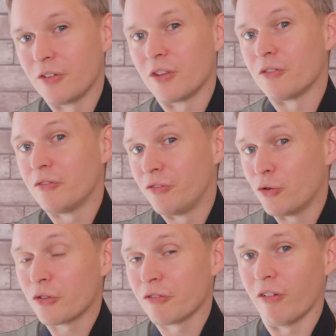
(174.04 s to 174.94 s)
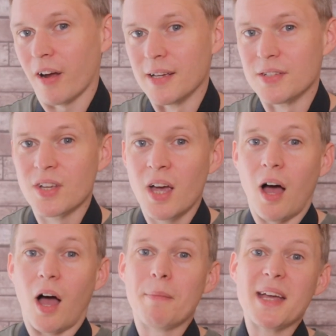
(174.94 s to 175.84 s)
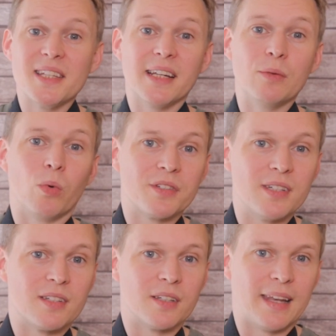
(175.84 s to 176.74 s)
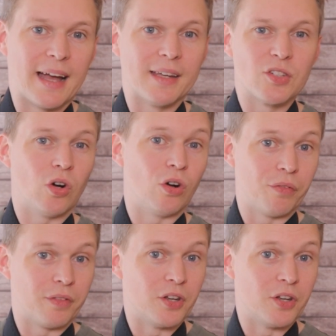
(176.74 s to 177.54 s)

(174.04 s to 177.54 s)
for the fourth phrase, I basically wanted to land on